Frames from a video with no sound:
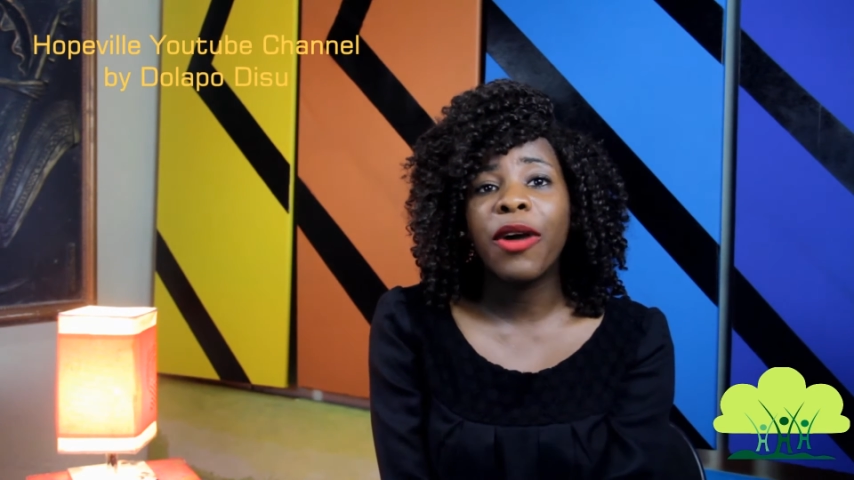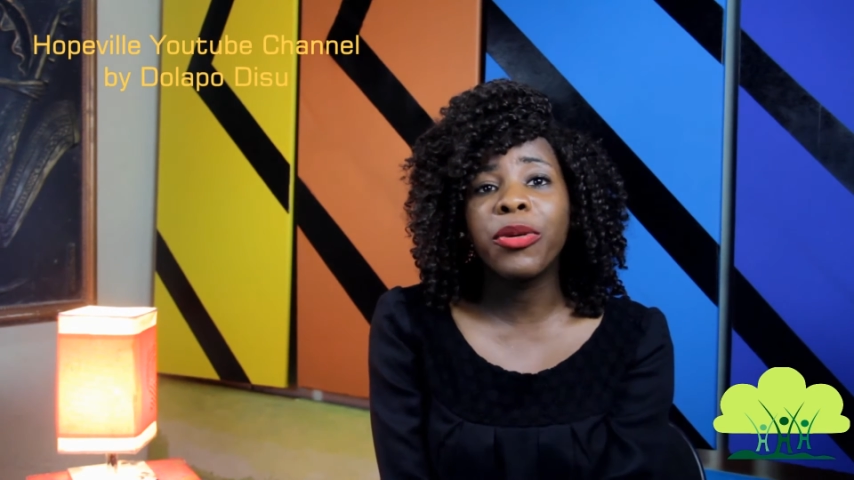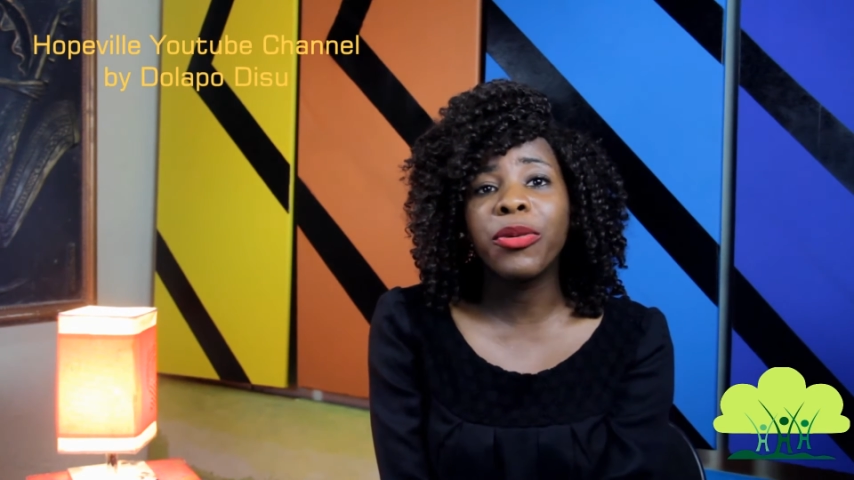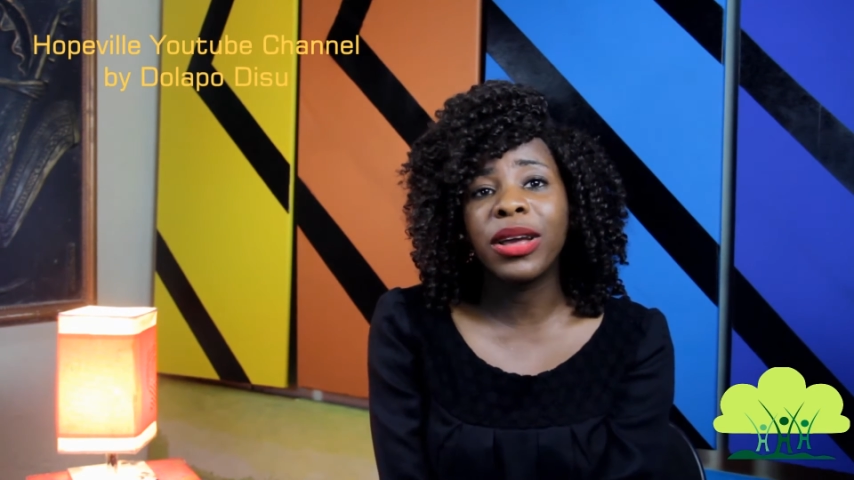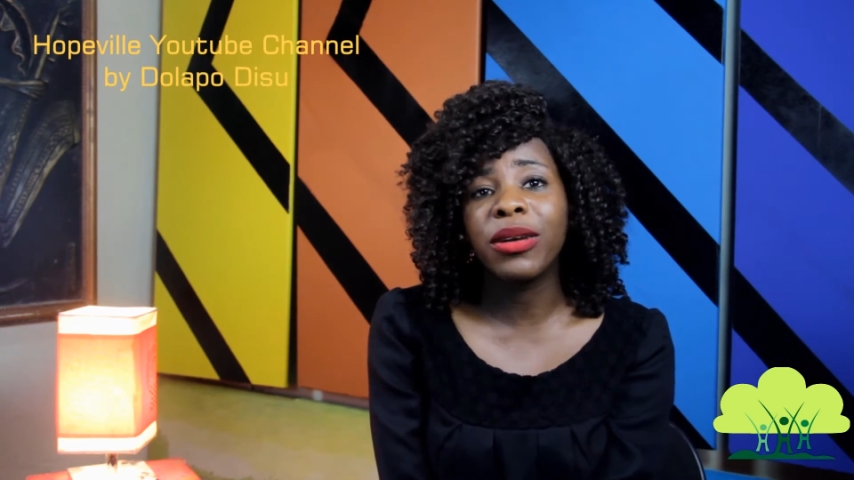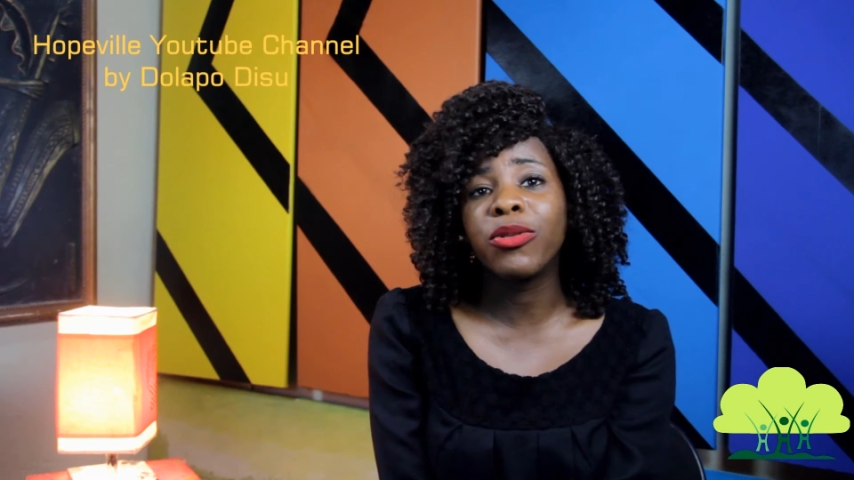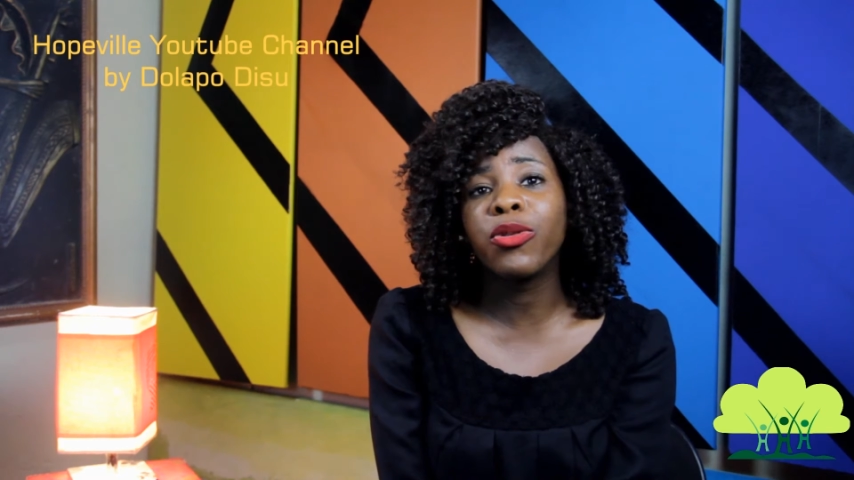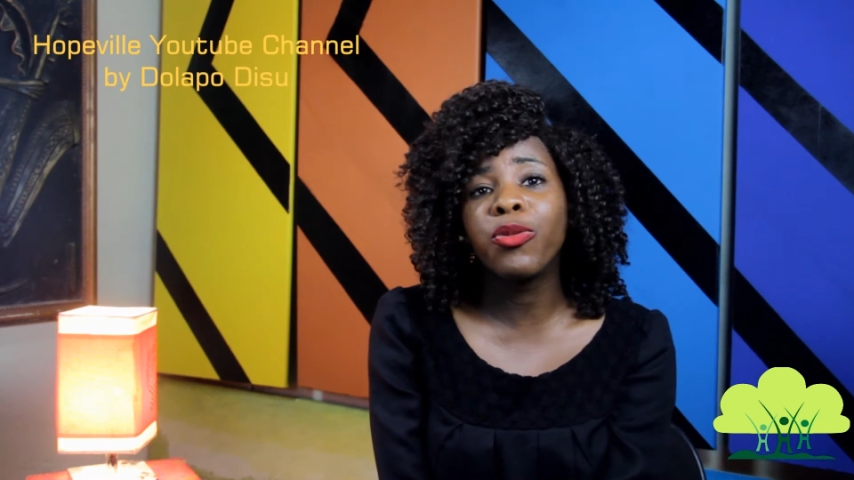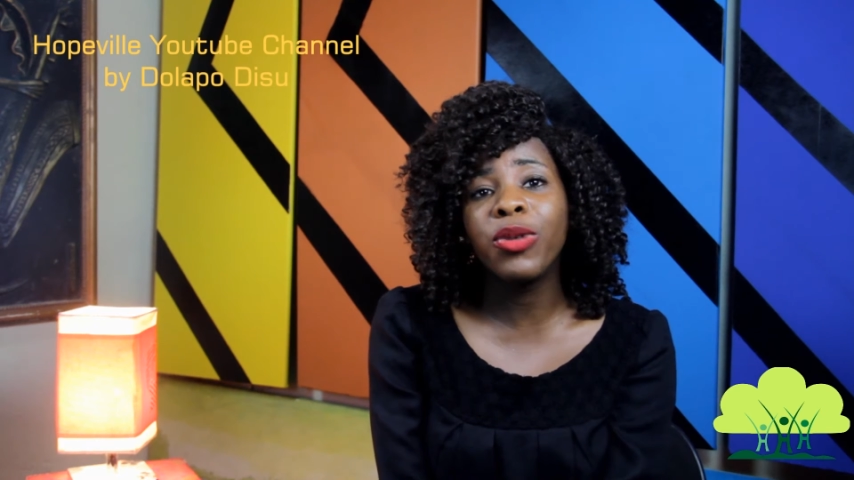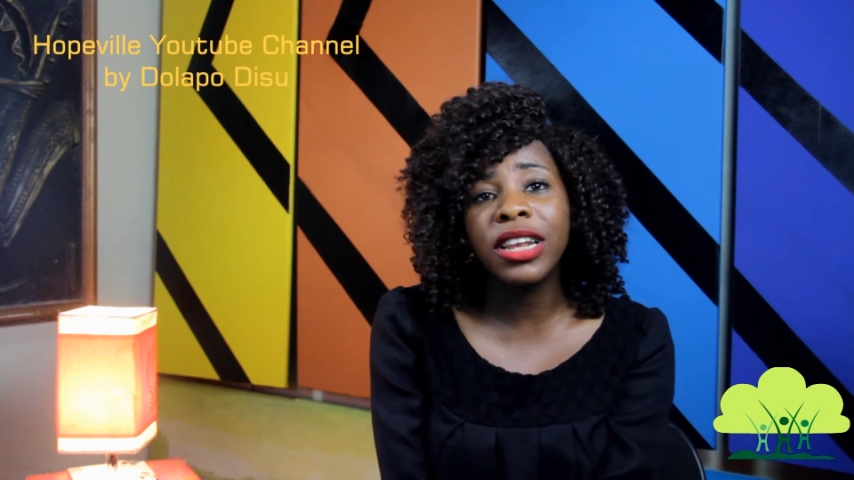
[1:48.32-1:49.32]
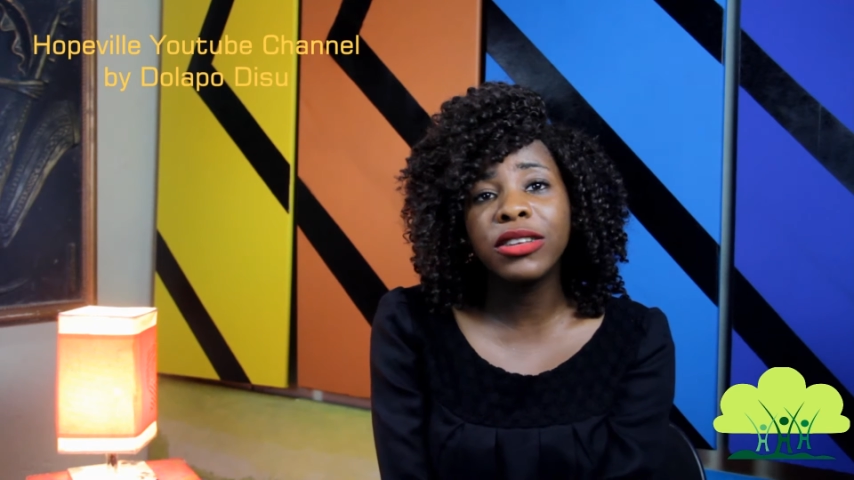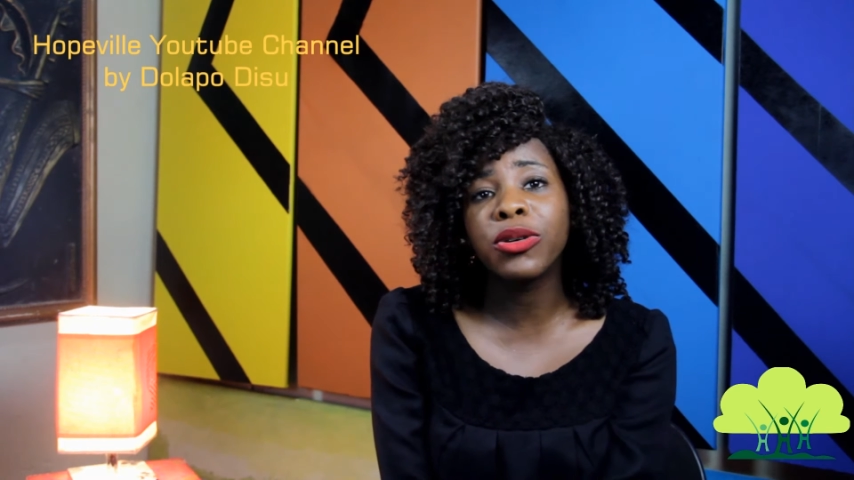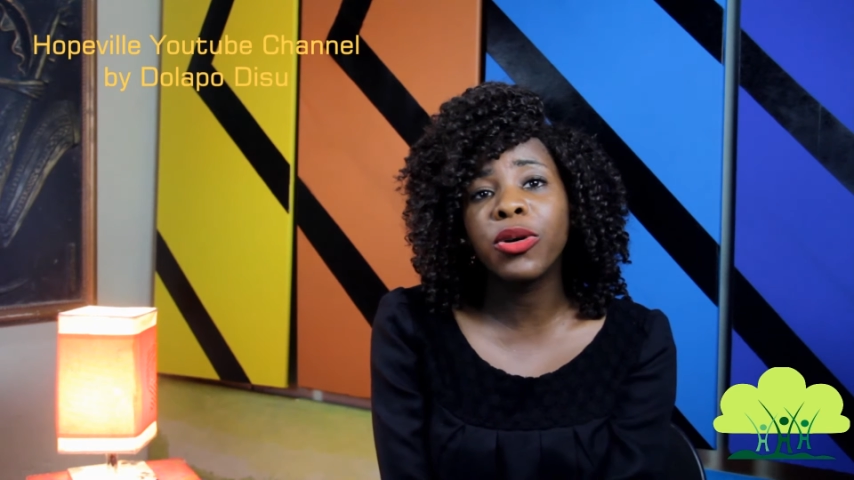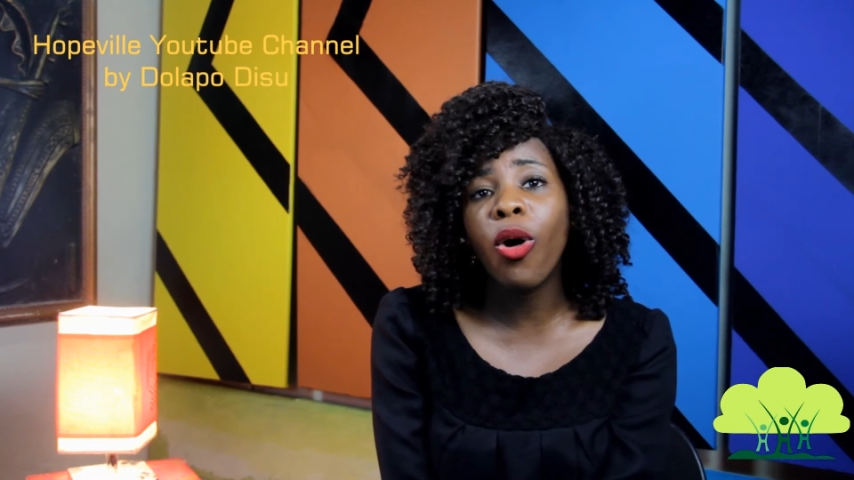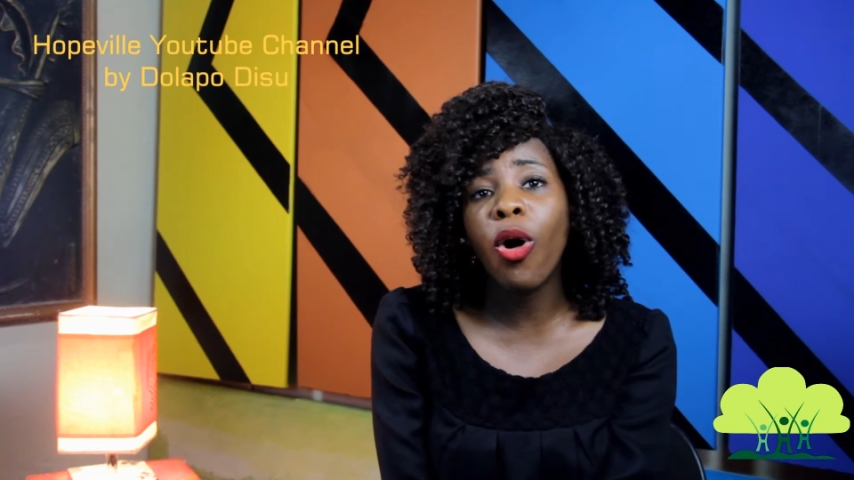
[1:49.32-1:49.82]
we were willing
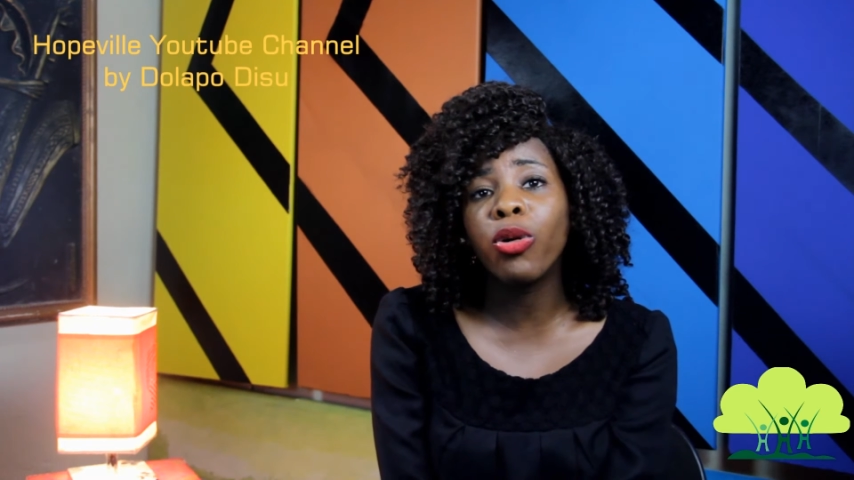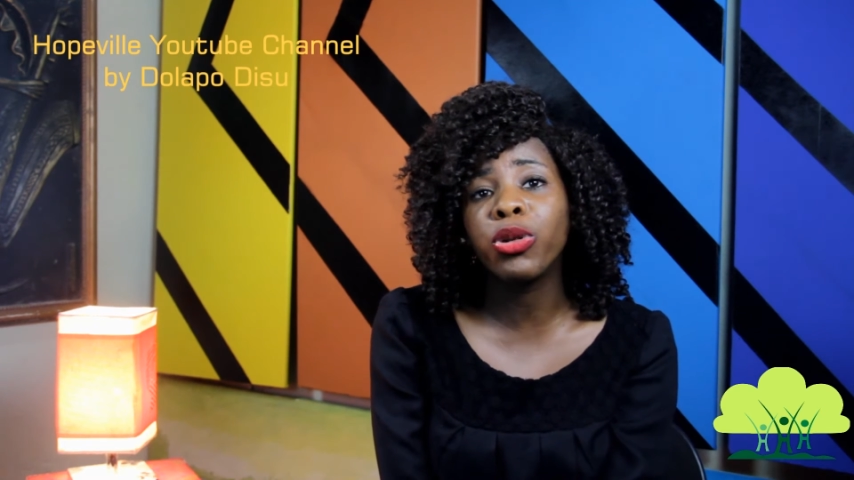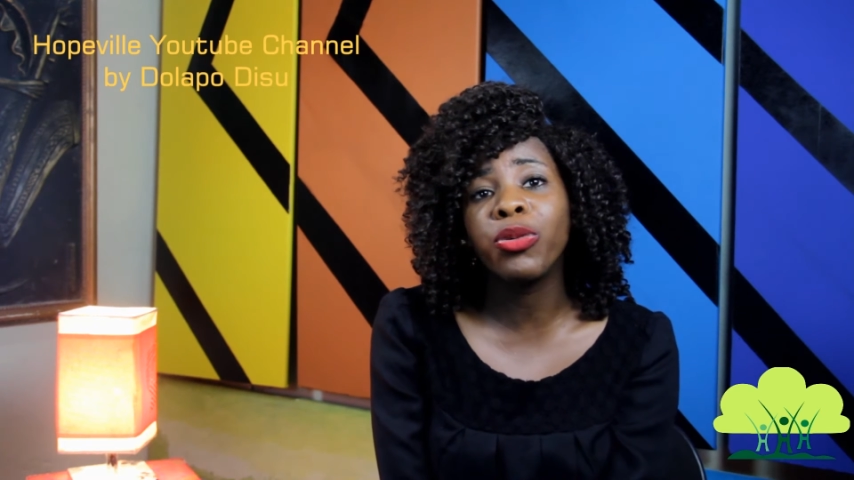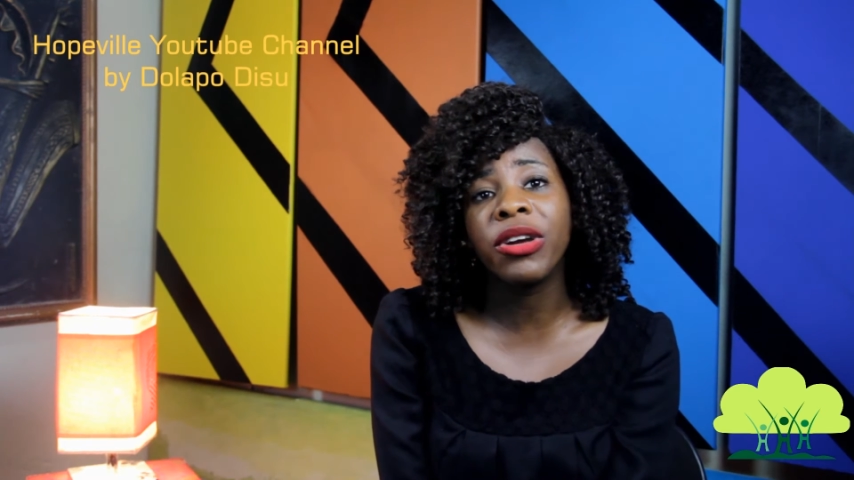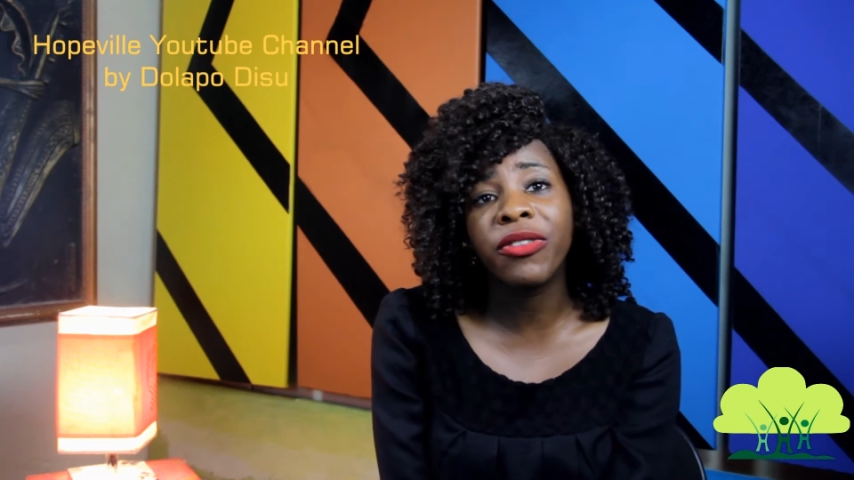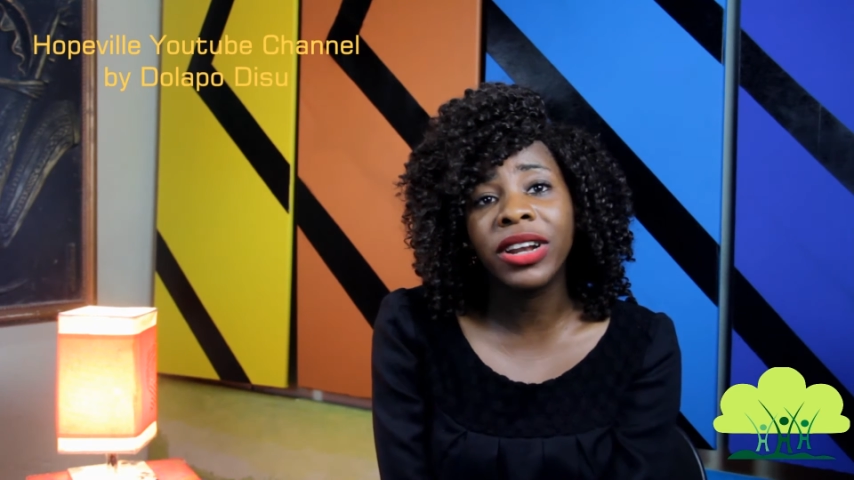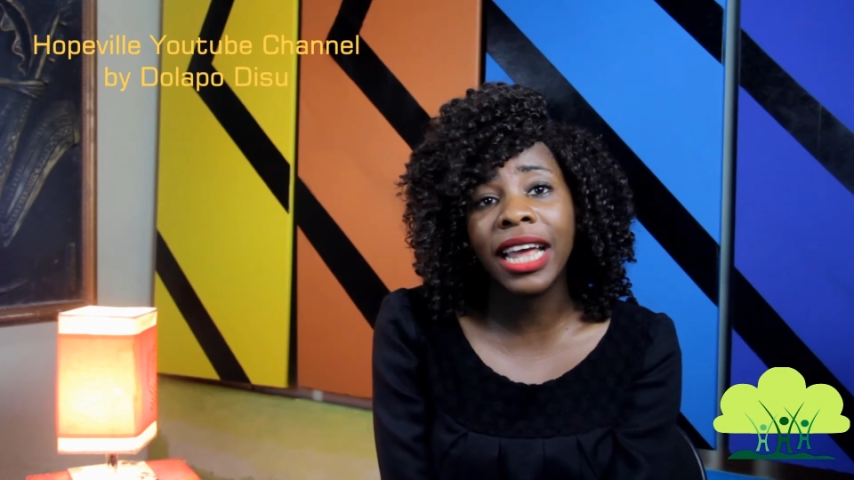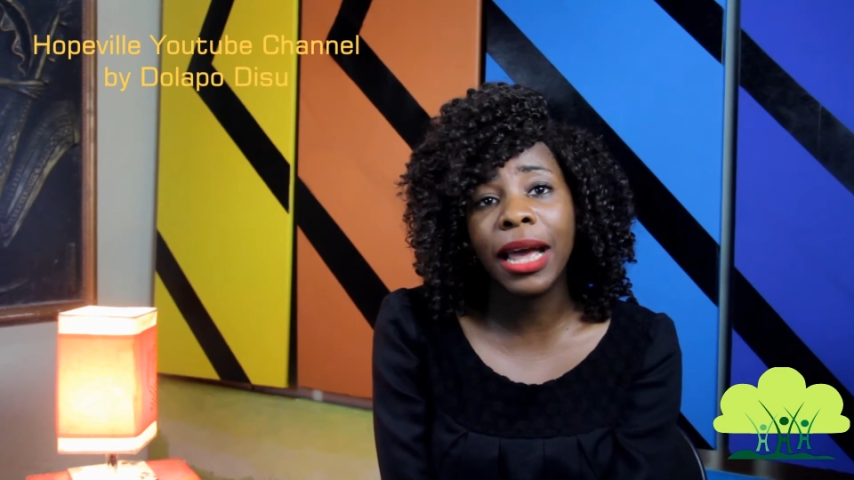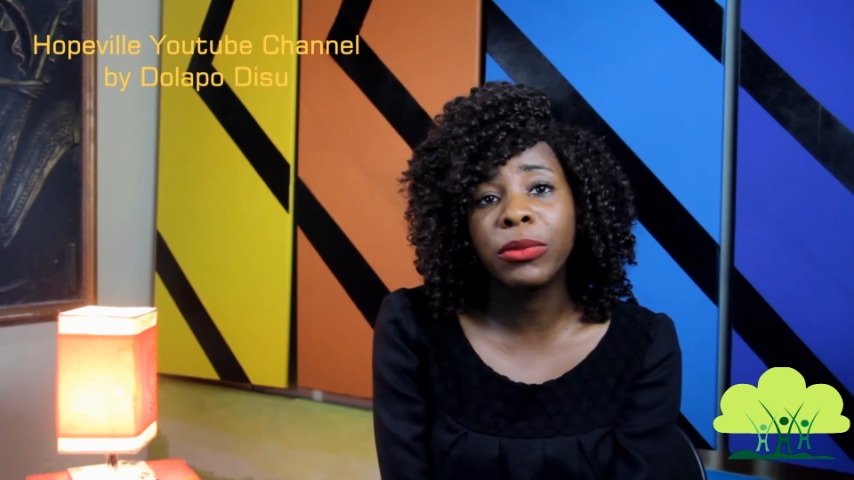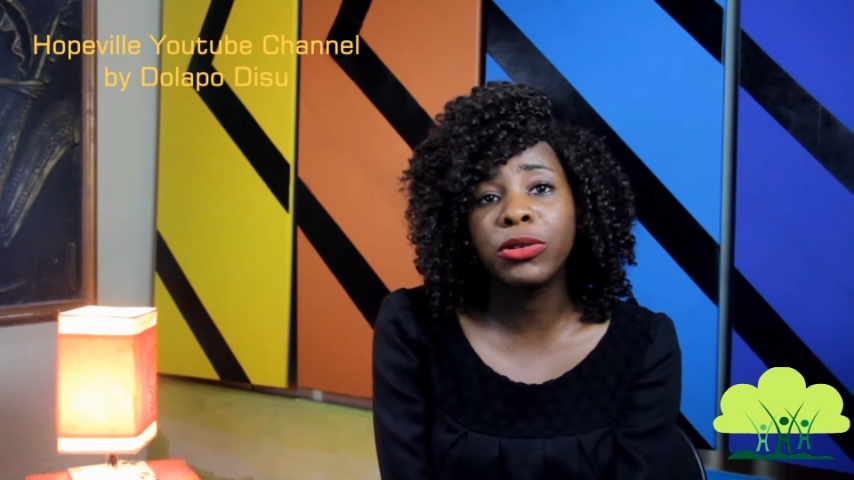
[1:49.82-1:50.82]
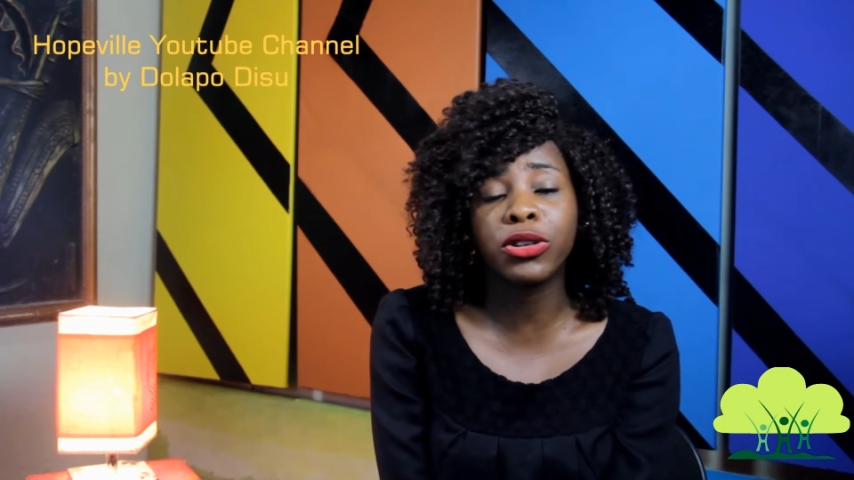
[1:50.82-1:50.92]
to go all the way for them,